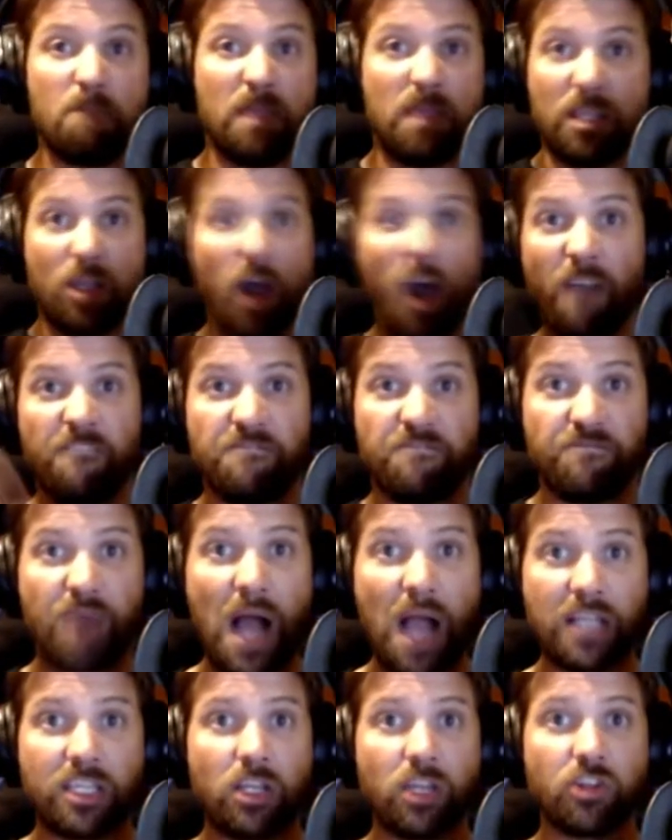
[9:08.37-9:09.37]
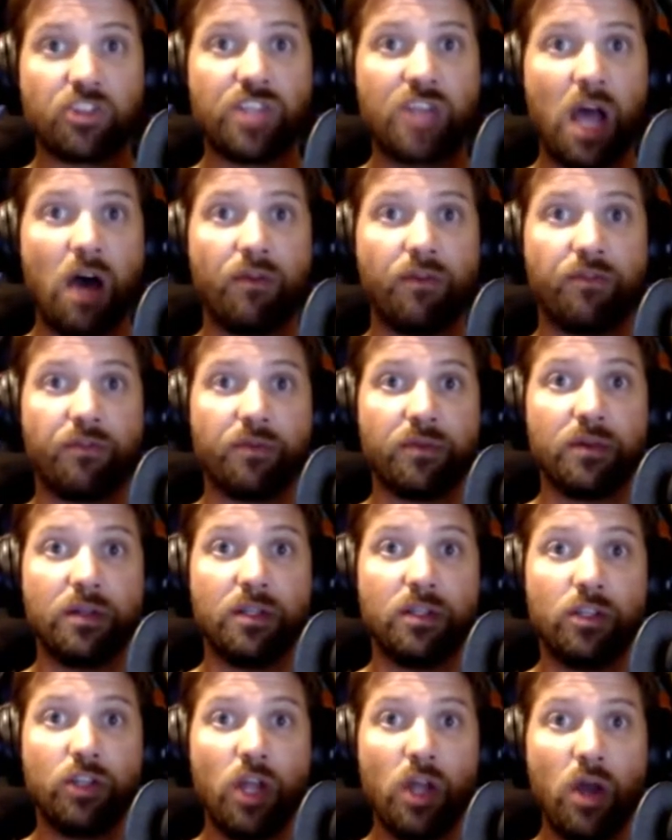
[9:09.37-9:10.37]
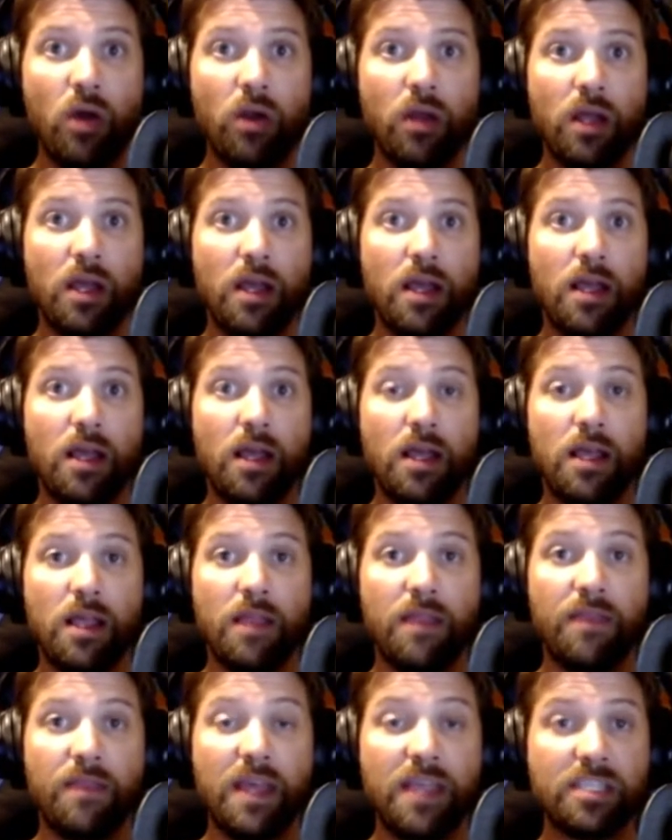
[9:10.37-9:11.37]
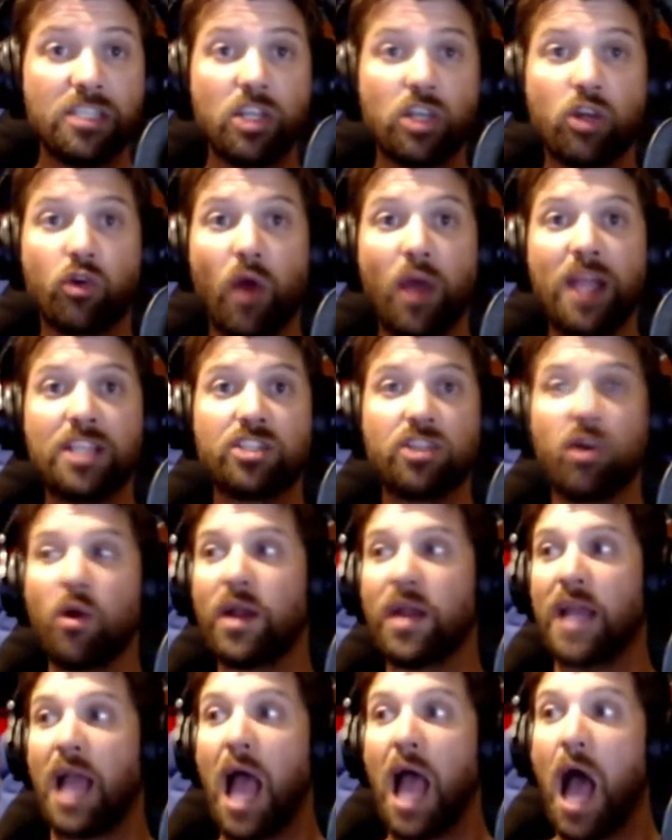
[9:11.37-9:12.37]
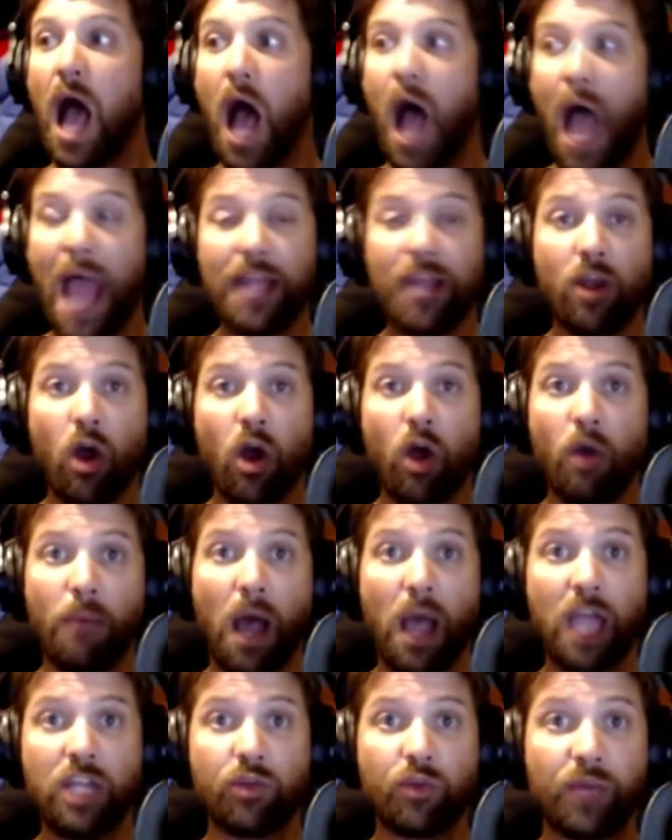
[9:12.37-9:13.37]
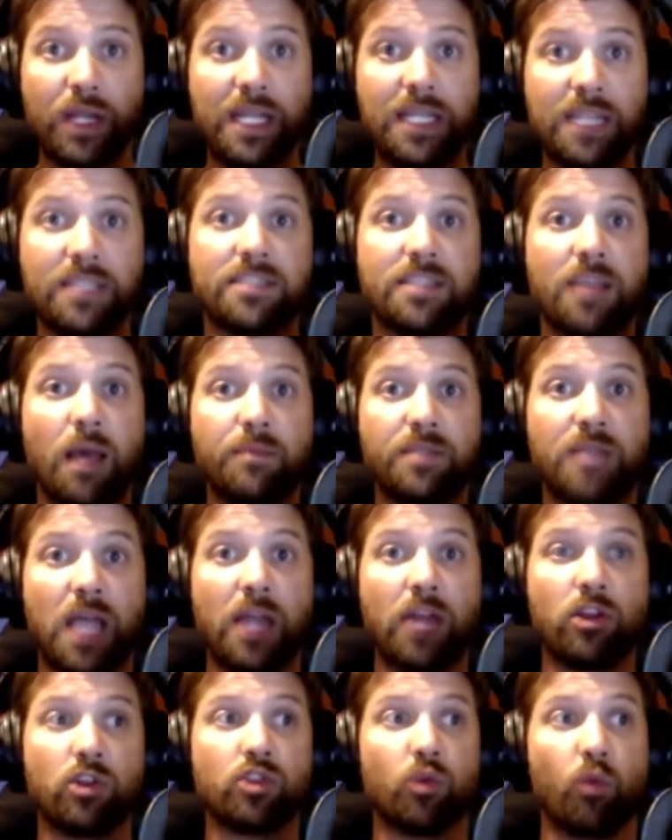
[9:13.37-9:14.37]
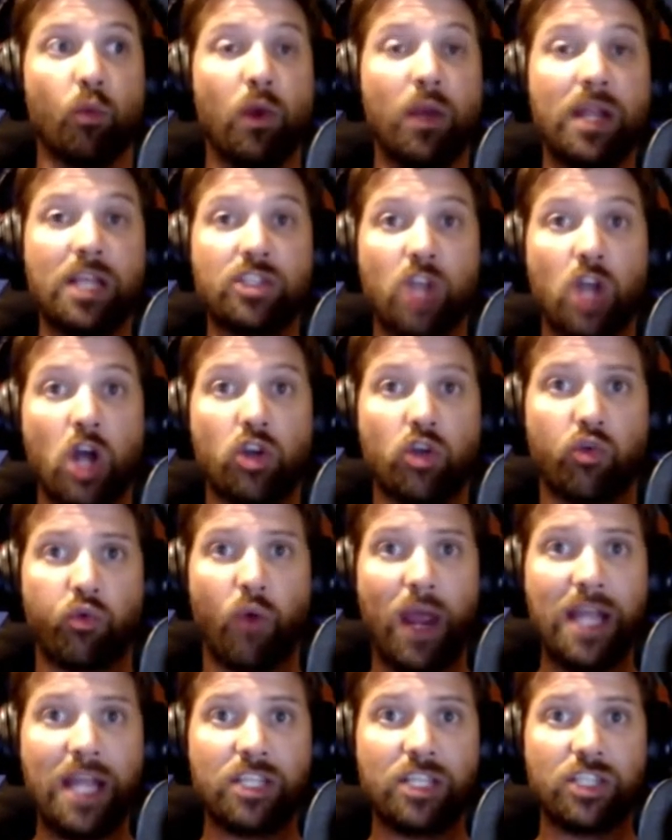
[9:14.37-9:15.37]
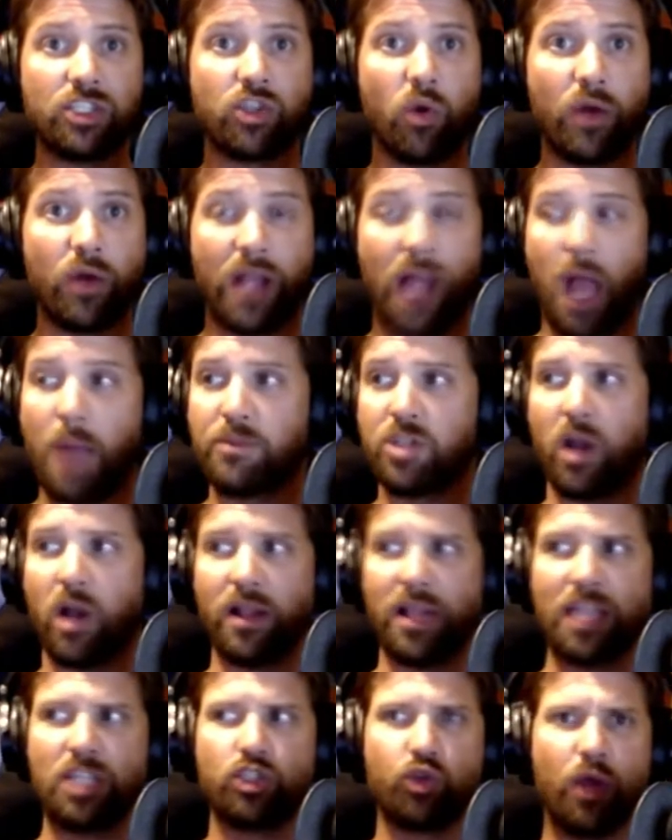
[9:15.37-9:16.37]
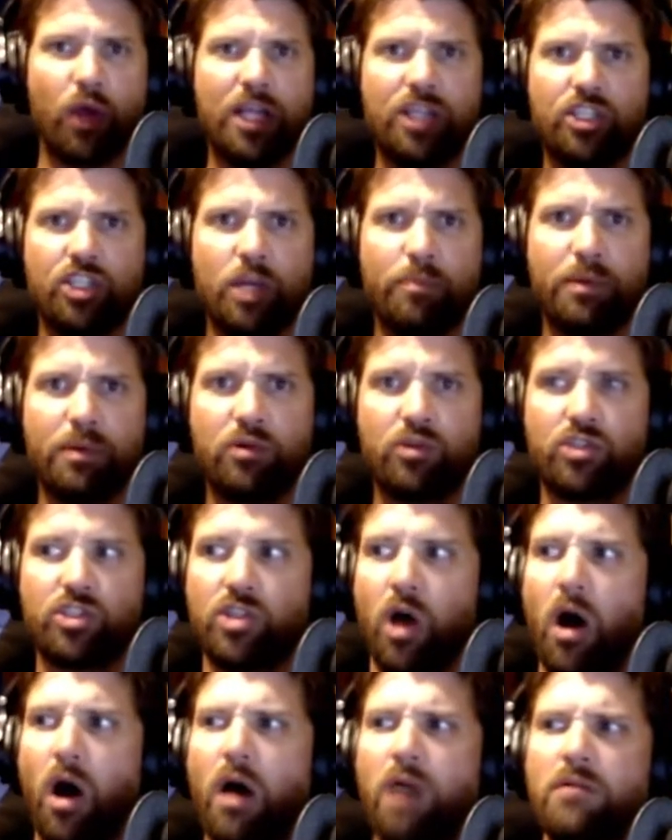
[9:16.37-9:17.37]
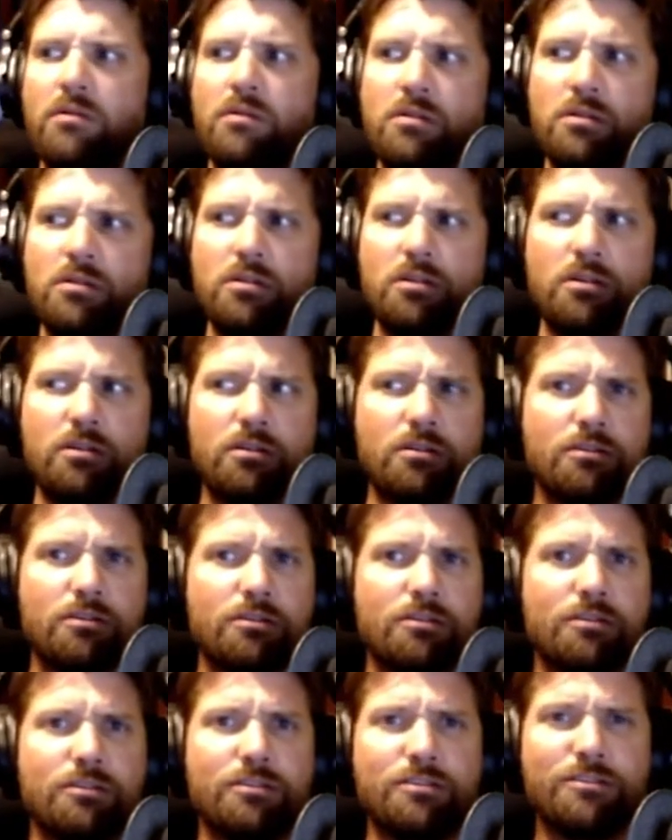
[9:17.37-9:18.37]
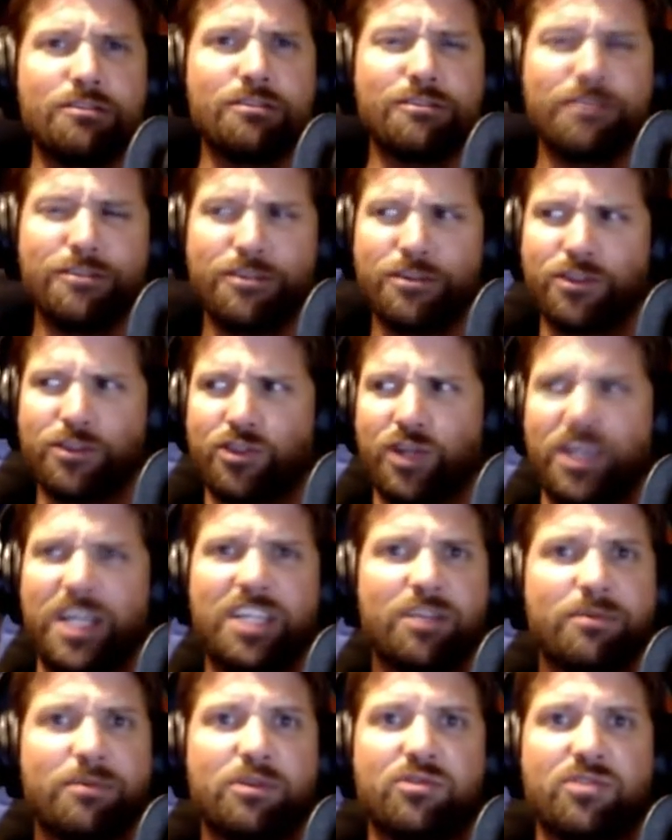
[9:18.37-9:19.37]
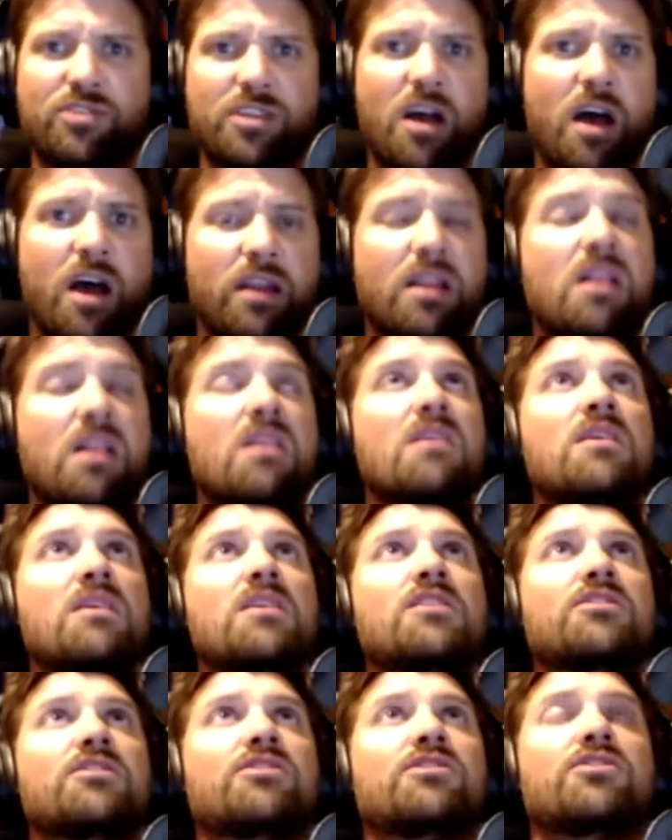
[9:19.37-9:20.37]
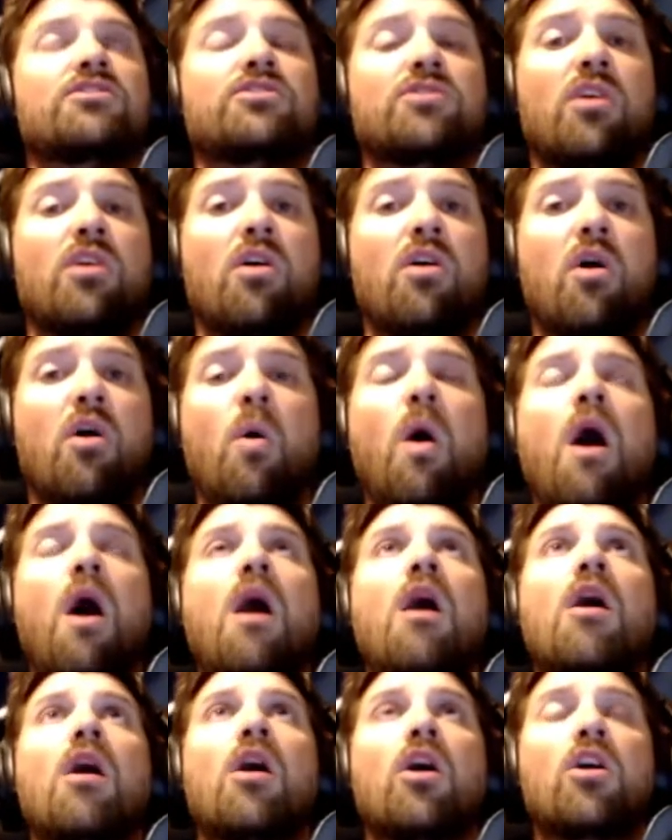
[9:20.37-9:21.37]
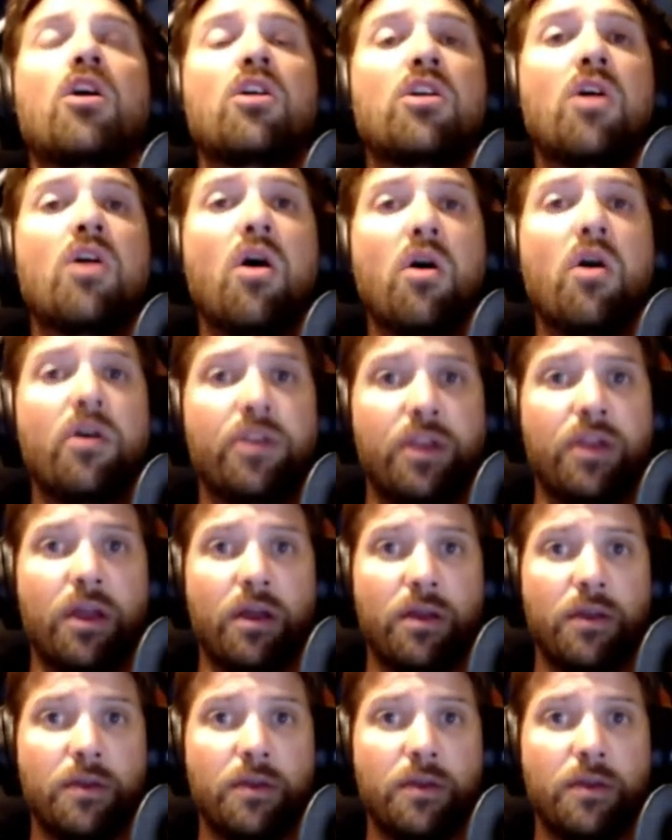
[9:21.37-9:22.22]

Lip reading: Go fuck yourself, dude. This is a great story. I don't mind reading subtitles when it's a great story. I'm sorry, like Train to Busan? Oh, Train to Busan is so good.